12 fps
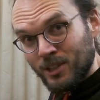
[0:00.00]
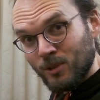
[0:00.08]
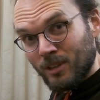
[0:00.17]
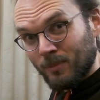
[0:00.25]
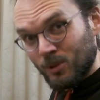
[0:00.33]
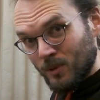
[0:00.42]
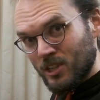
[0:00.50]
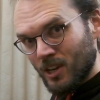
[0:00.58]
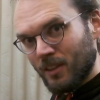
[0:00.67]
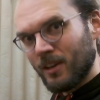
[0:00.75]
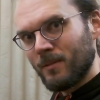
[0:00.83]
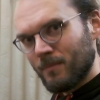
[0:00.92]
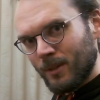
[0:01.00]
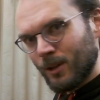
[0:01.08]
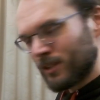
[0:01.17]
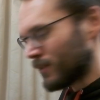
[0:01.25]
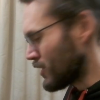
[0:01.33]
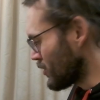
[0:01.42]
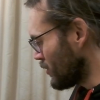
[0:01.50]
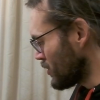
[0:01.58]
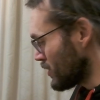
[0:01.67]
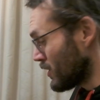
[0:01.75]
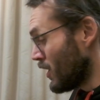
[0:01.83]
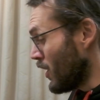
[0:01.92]
hooked up to each other, loads of
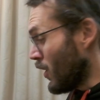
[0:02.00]
distortion,